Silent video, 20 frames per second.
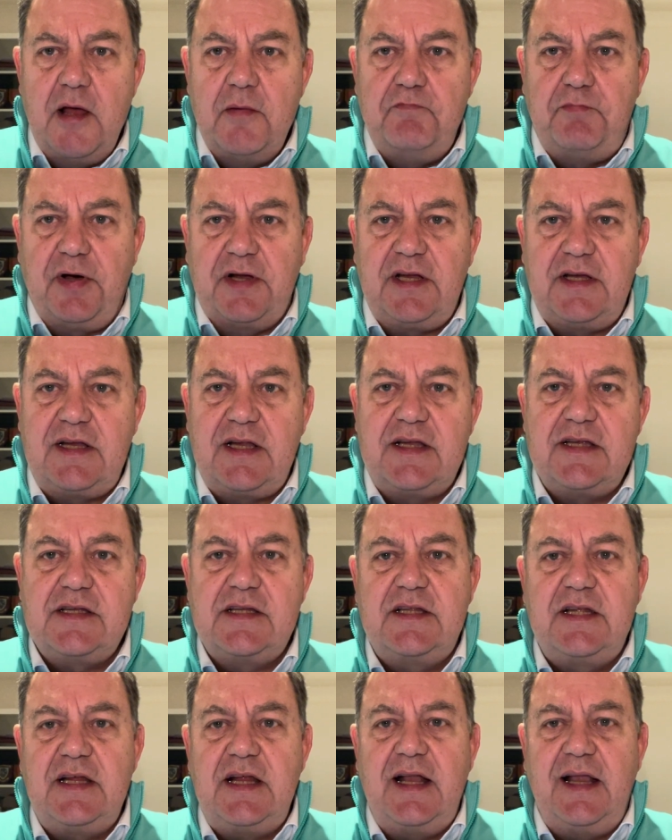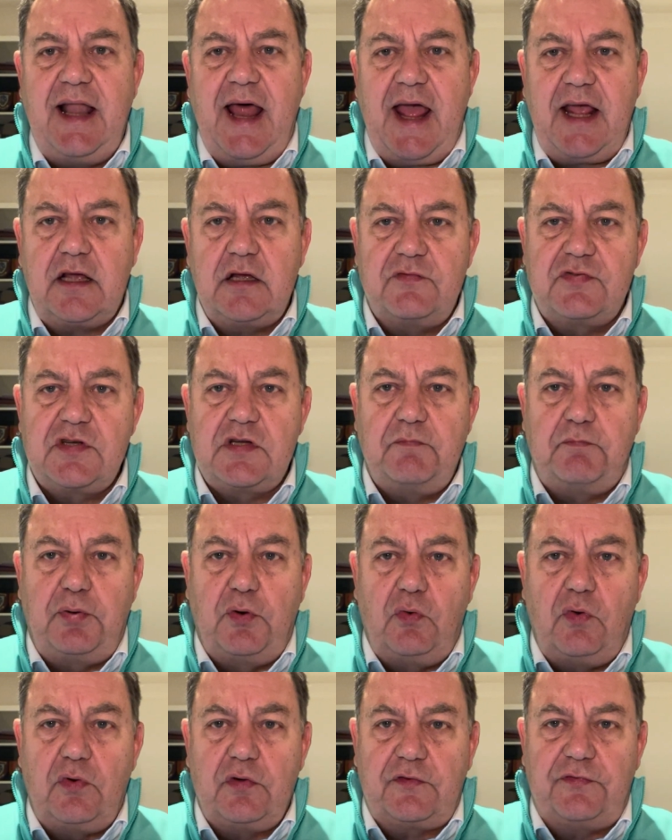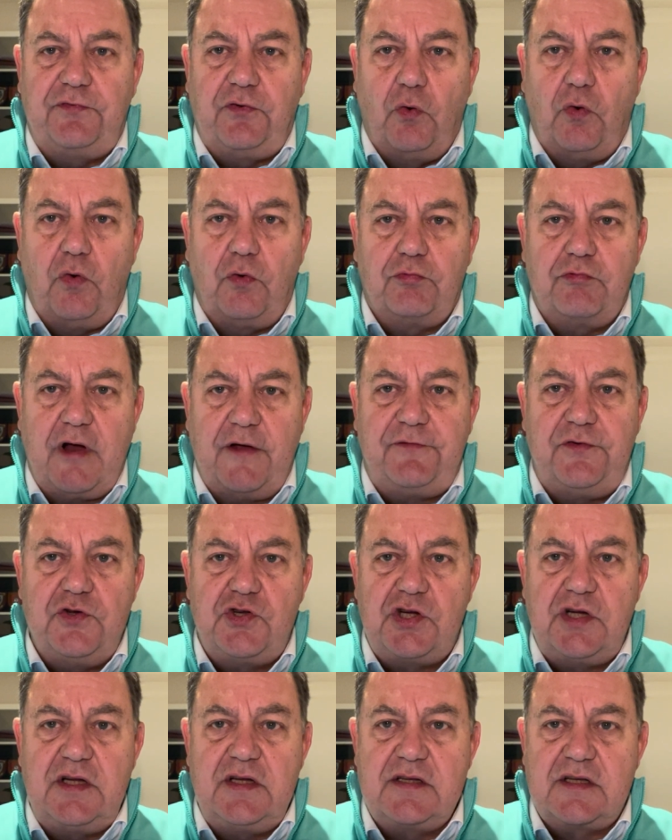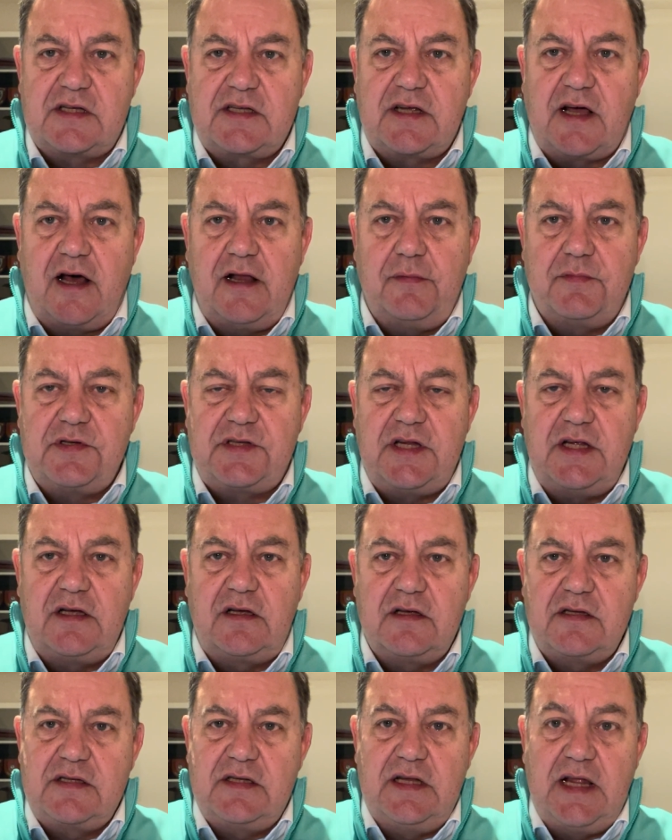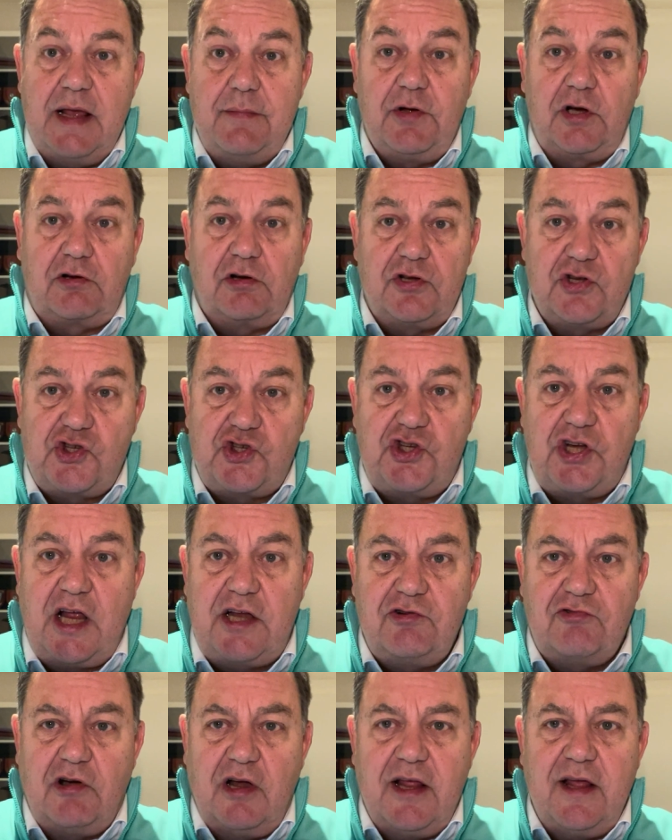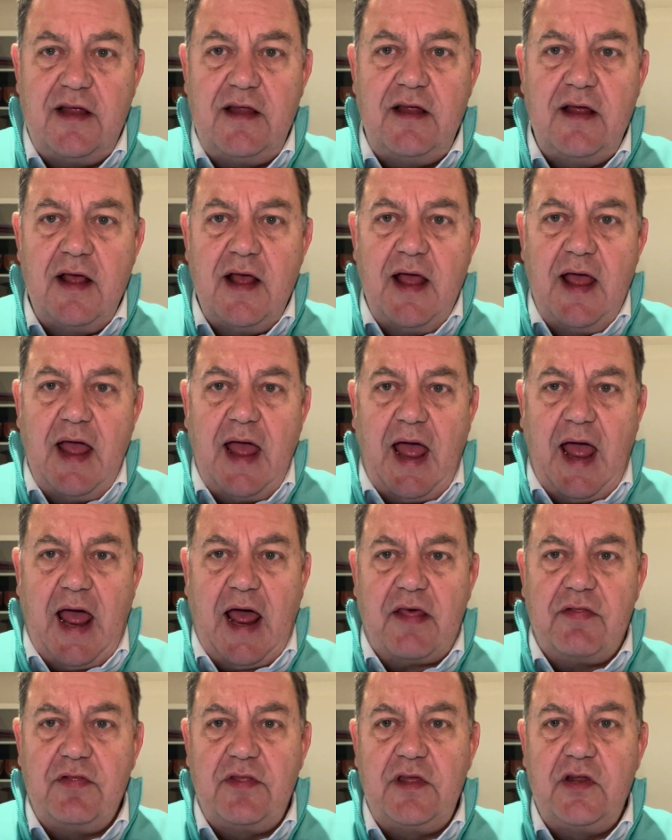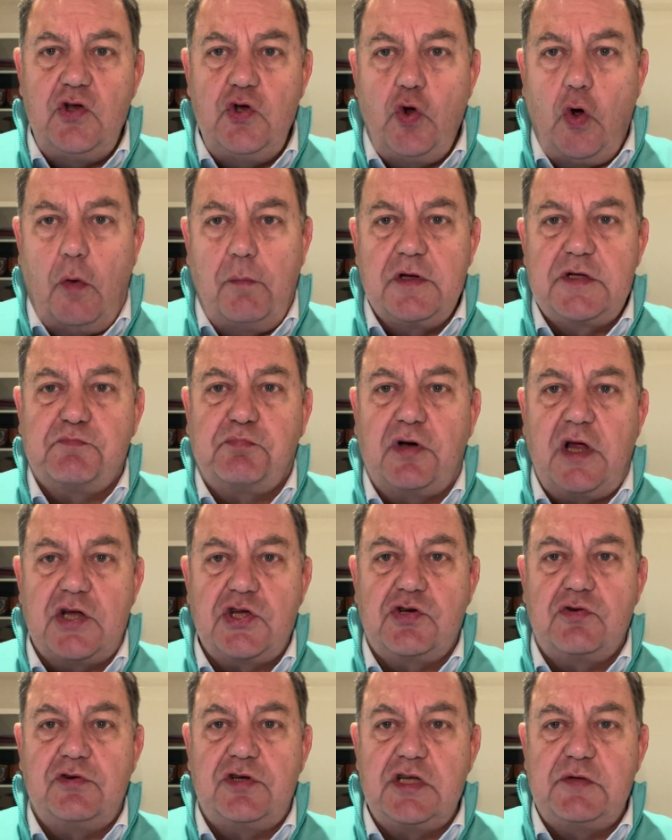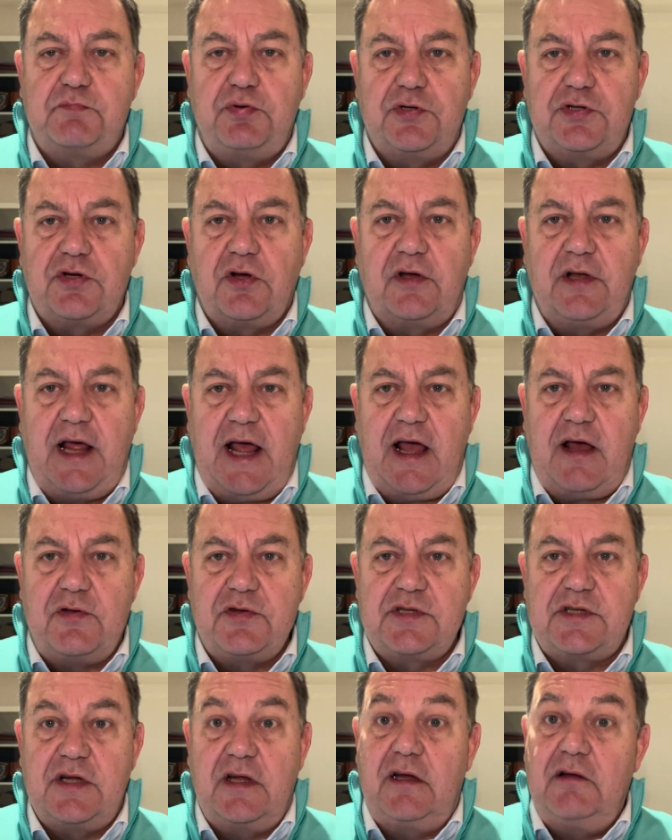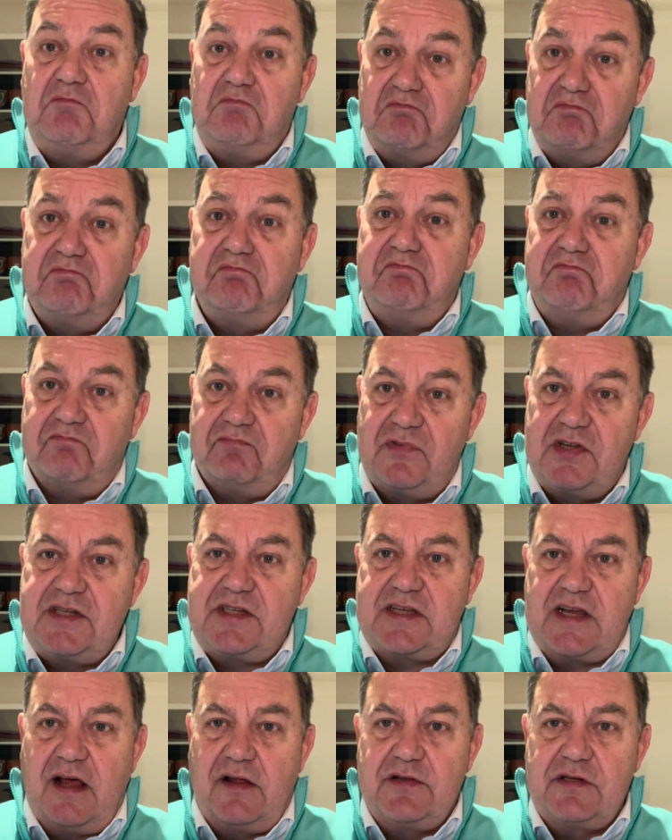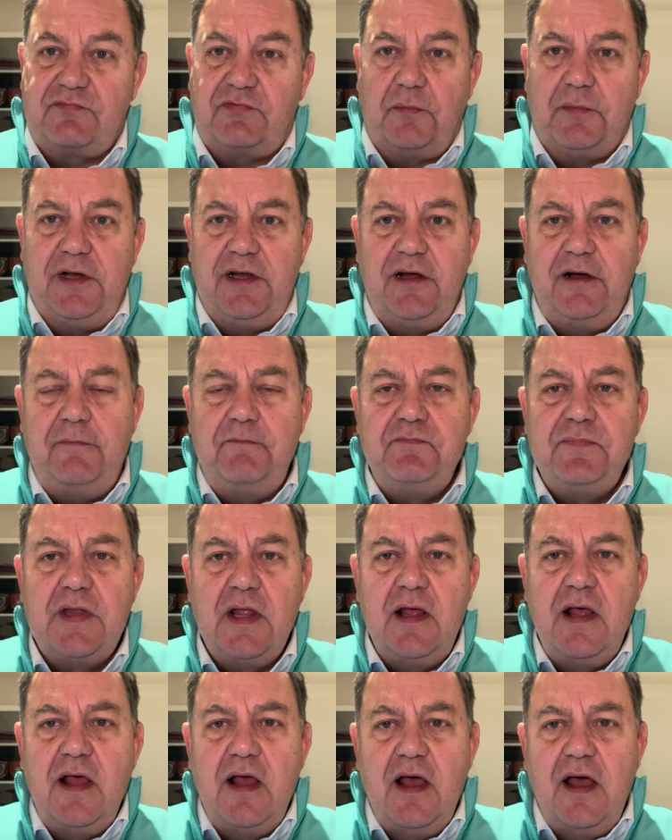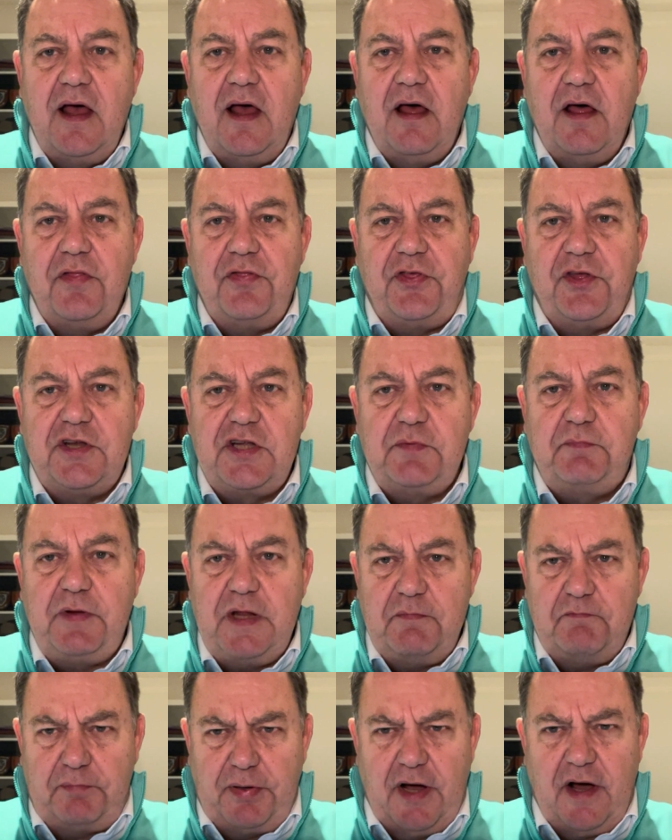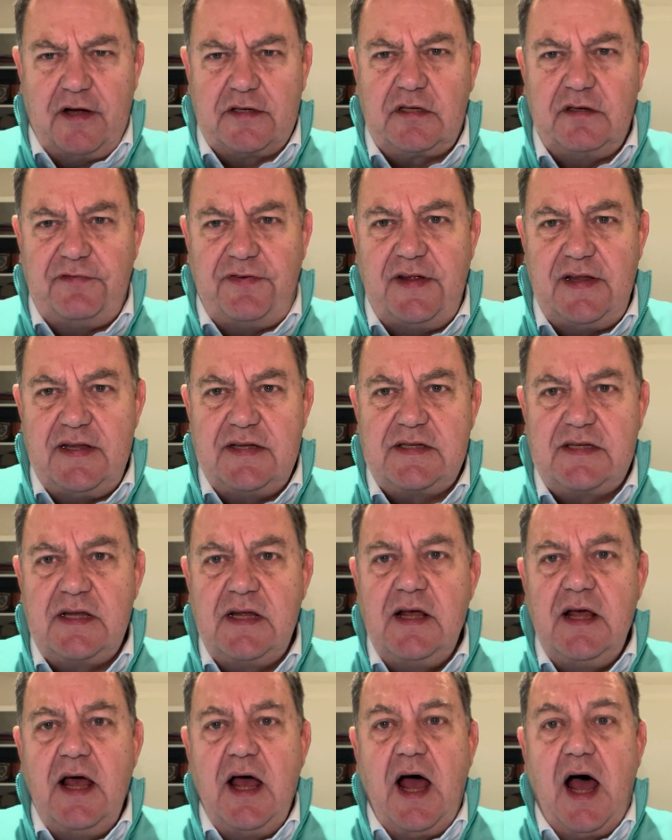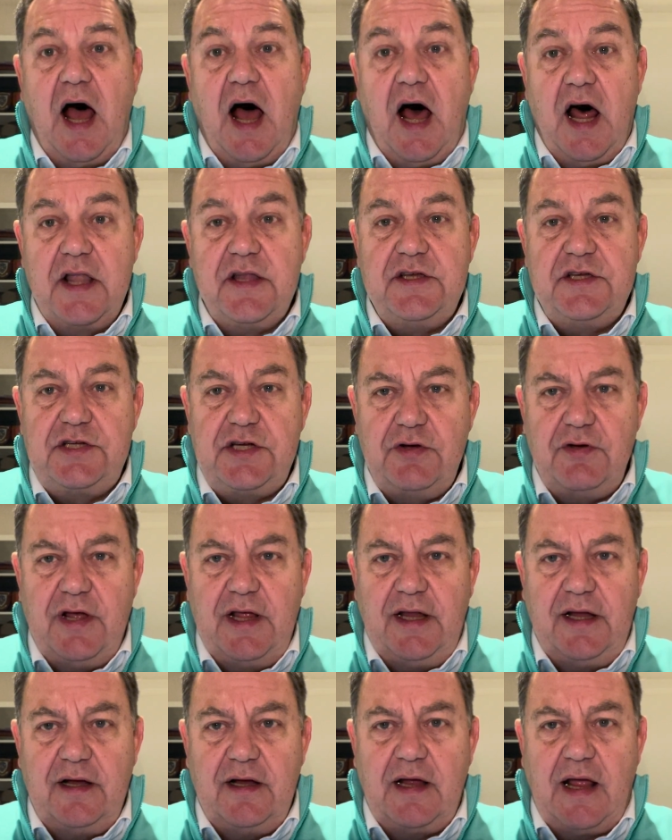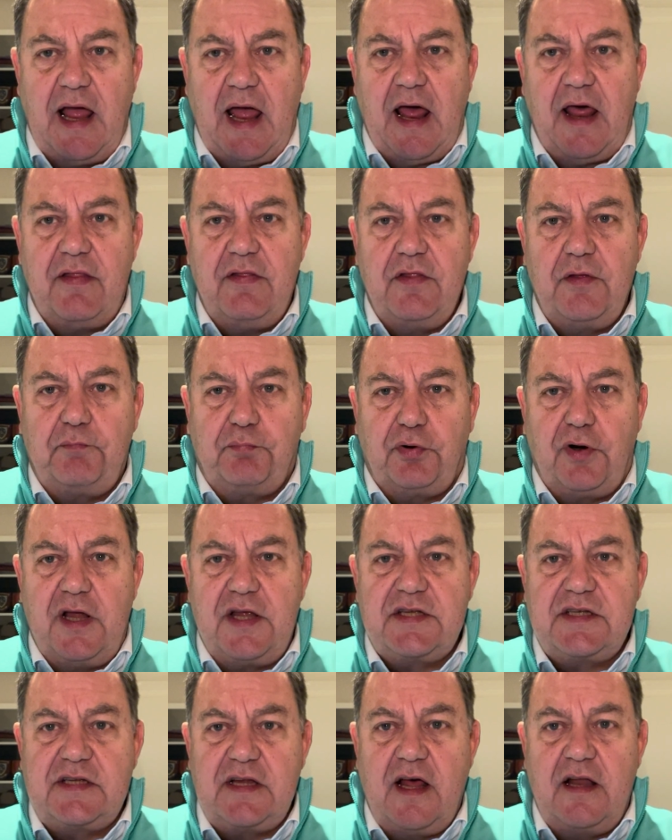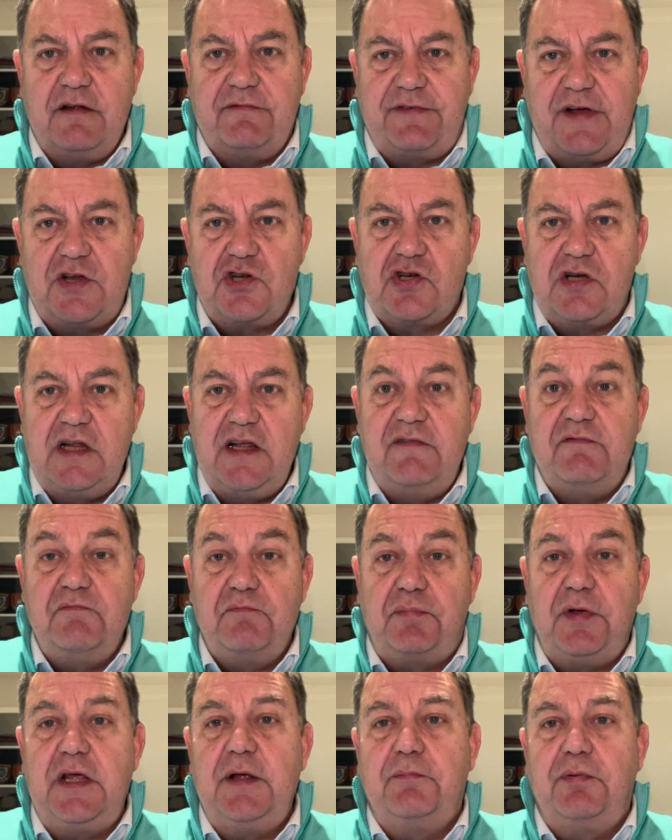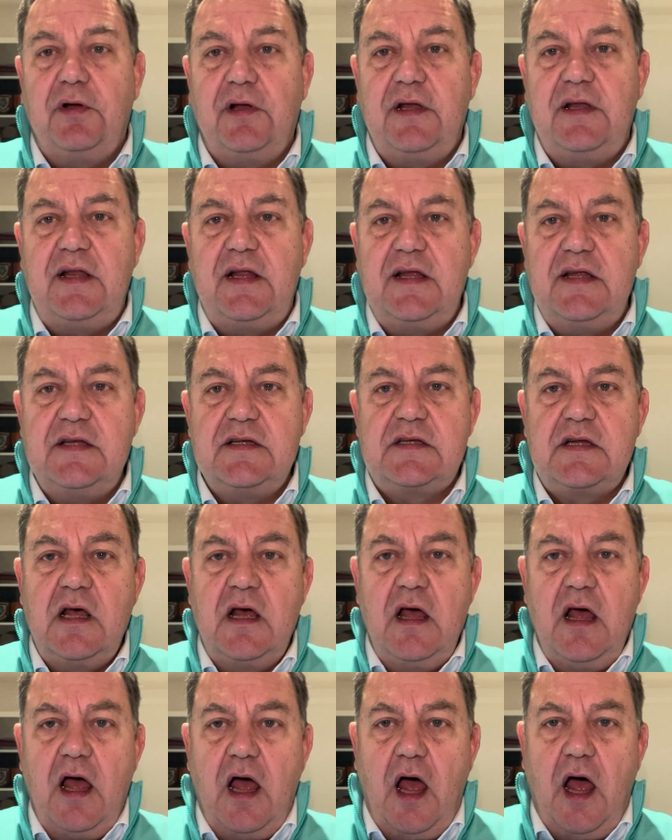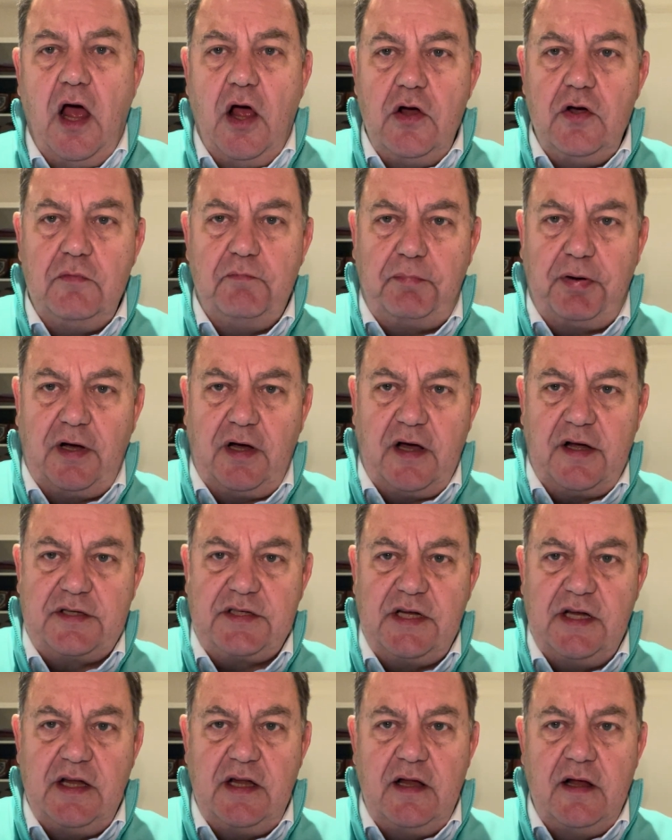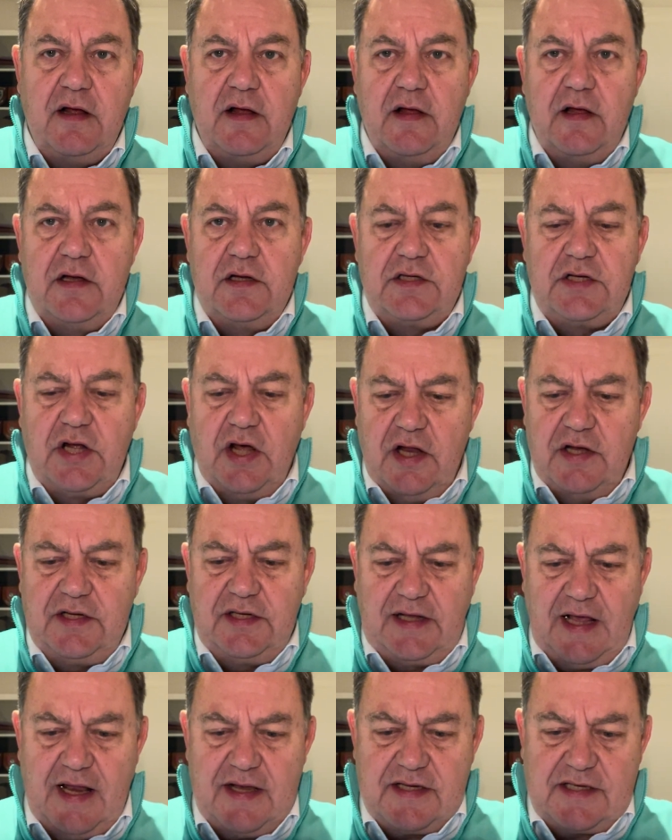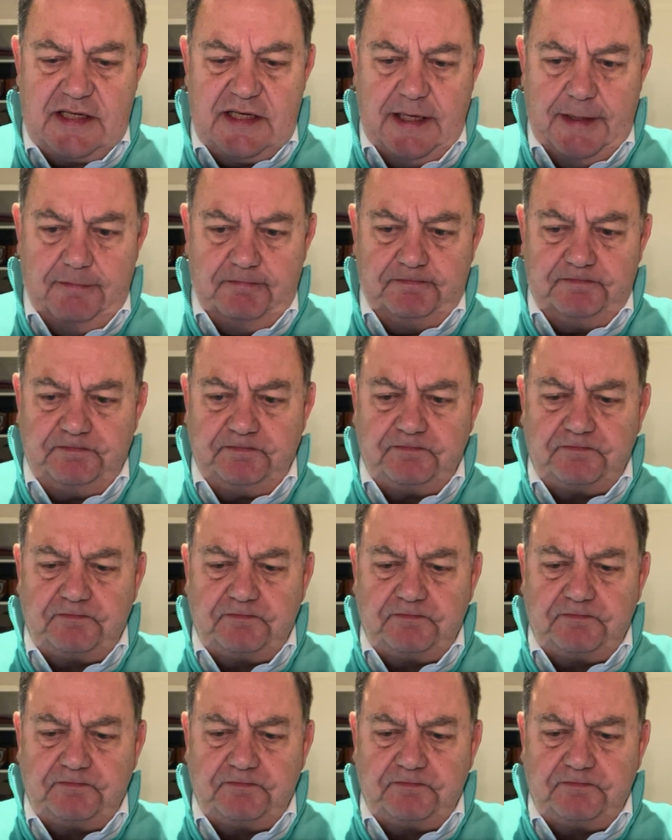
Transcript: But it is the lack of support for refugees, asylum seekers, and immigrants generally, and the enormous pressure it has put on housing, this sounds familiar, that has been part of his undoing. And the press, and eventually even people in his own party, turned against him.